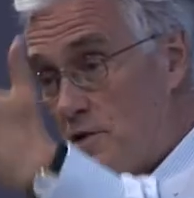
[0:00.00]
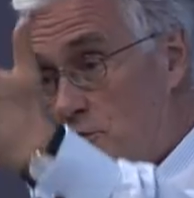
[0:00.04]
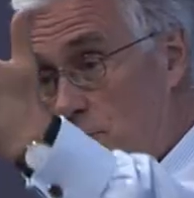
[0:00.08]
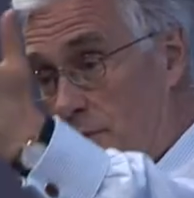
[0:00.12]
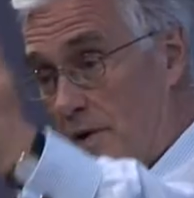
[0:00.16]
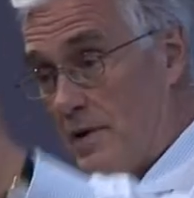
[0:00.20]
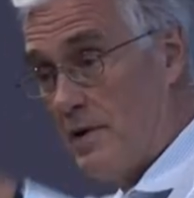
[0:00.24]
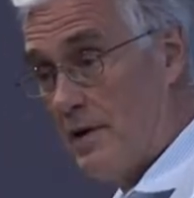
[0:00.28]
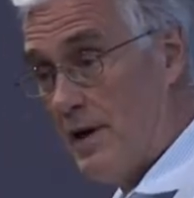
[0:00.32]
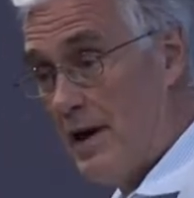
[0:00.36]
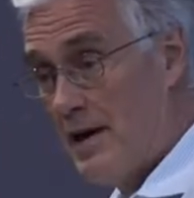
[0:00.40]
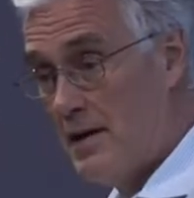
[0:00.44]
were
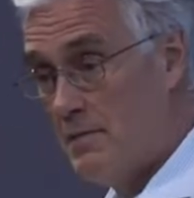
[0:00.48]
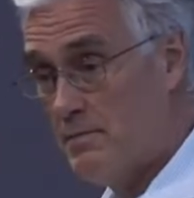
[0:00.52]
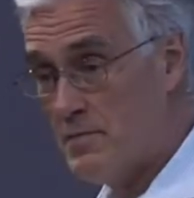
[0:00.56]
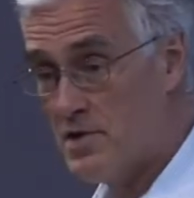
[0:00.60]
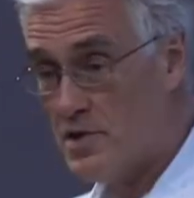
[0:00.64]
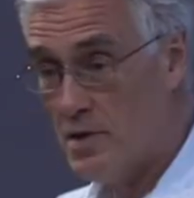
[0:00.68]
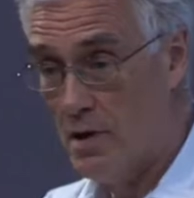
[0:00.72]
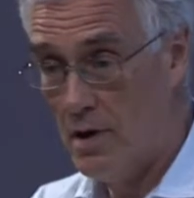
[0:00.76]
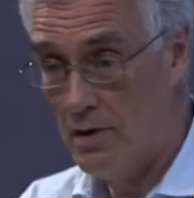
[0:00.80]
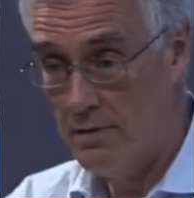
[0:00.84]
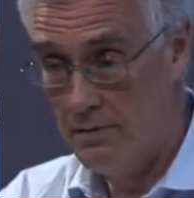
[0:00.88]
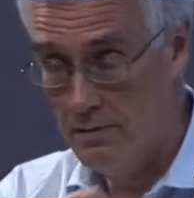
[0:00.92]
claims
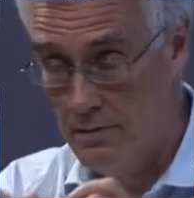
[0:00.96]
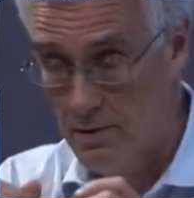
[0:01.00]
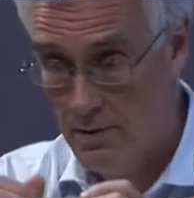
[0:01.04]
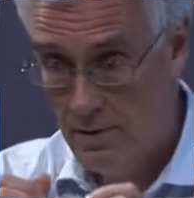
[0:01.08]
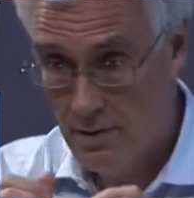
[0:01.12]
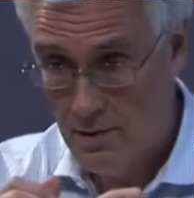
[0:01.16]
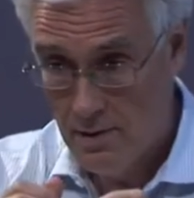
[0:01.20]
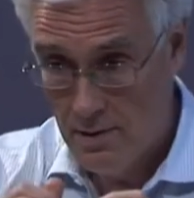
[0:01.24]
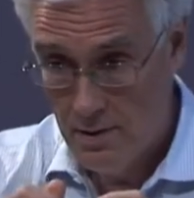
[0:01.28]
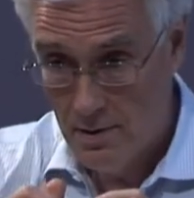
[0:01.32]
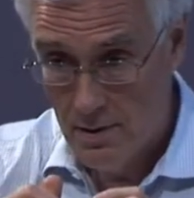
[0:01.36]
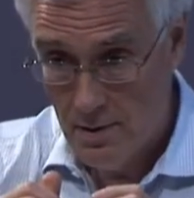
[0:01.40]
on
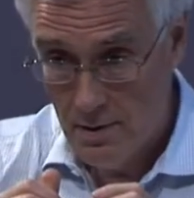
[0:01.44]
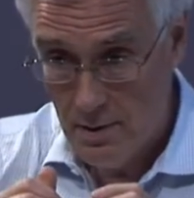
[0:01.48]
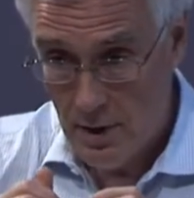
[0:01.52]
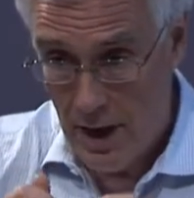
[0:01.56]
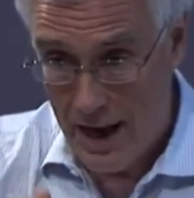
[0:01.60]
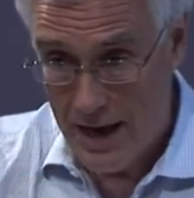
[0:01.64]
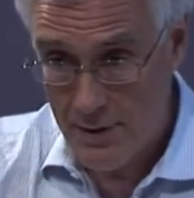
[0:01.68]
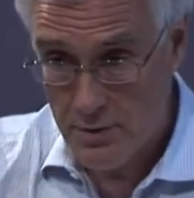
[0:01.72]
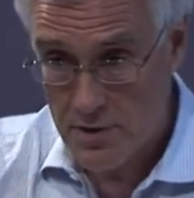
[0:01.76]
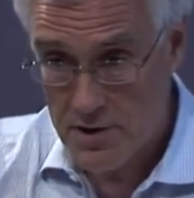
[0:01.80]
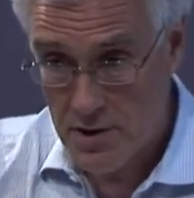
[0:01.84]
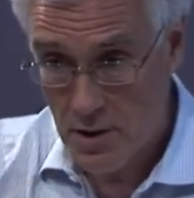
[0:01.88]

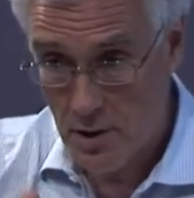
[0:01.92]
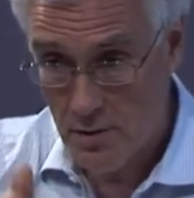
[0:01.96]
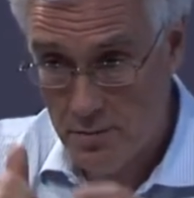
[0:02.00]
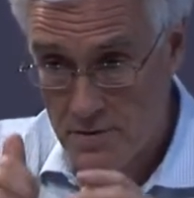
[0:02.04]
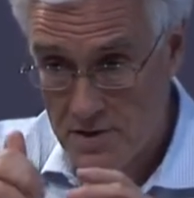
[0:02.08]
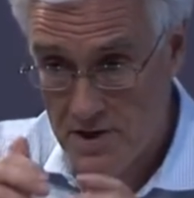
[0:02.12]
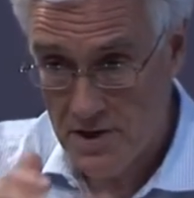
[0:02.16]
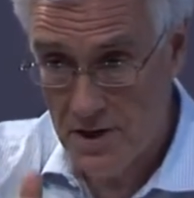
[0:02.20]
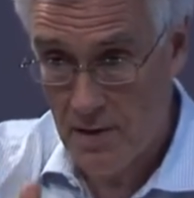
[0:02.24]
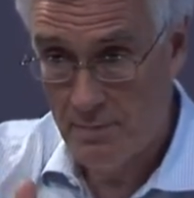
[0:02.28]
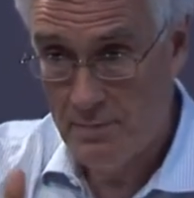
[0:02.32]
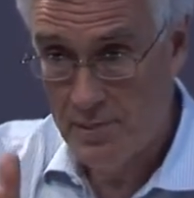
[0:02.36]
households,
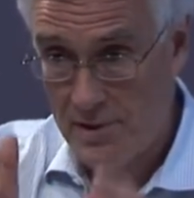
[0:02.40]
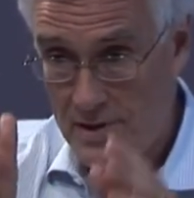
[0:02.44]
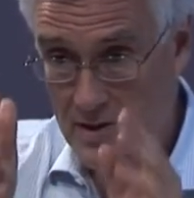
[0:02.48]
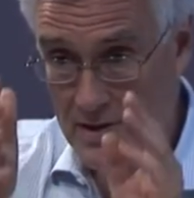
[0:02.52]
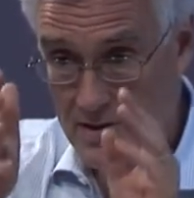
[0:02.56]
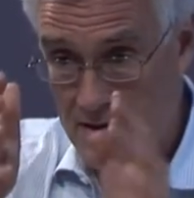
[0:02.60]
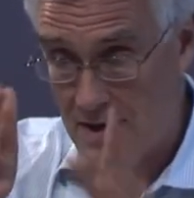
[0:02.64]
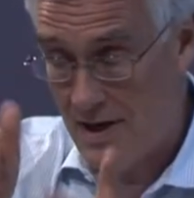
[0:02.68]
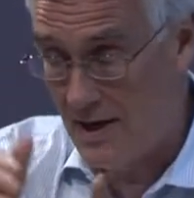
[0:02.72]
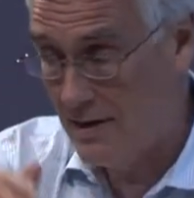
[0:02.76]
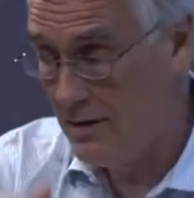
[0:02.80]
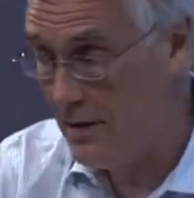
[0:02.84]

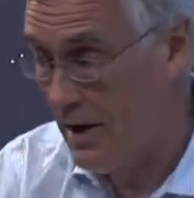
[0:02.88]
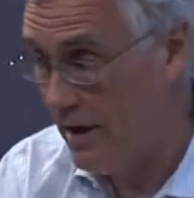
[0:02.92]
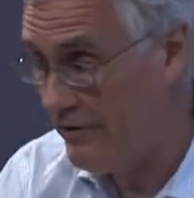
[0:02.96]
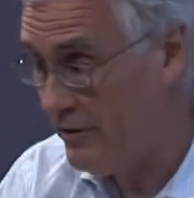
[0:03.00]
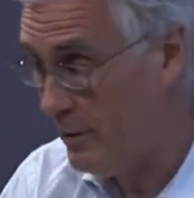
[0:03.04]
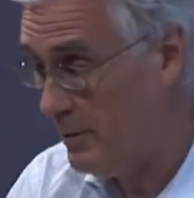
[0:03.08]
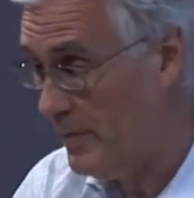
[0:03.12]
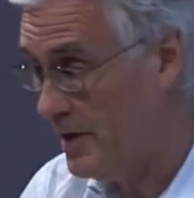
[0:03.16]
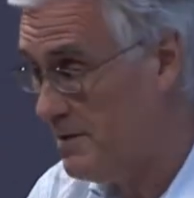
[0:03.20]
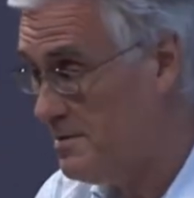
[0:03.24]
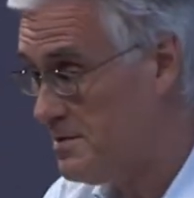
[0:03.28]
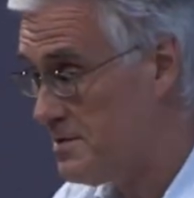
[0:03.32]
companies and
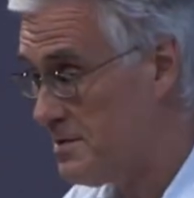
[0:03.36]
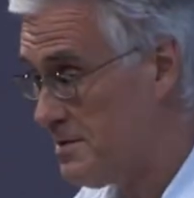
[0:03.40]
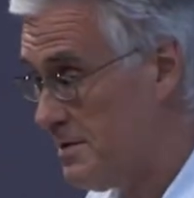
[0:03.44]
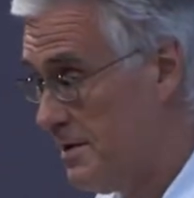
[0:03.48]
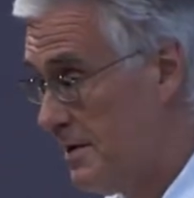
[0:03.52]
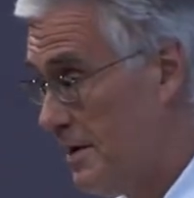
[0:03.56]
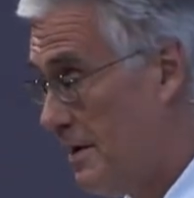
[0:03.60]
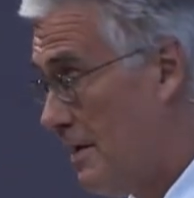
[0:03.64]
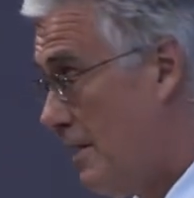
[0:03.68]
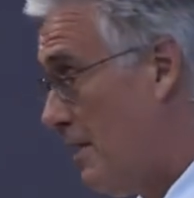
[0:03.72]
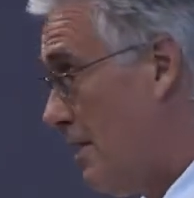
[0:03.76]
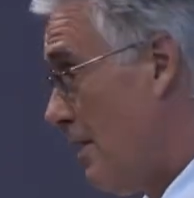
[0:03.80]
governments.
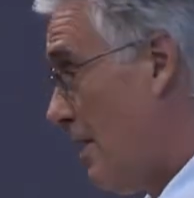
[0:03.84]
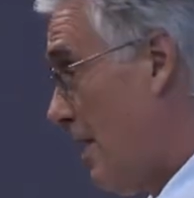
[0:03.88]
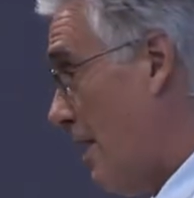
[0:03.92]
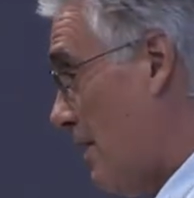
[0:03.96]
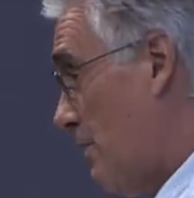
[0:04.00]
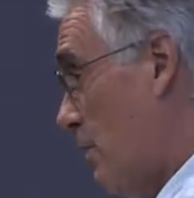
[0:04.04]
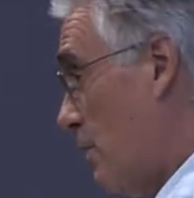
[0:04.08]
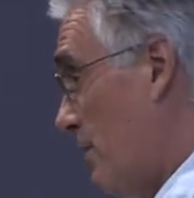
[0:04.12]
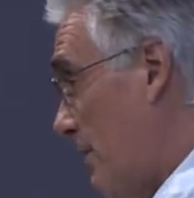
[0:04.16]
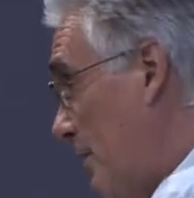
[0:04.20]
And on the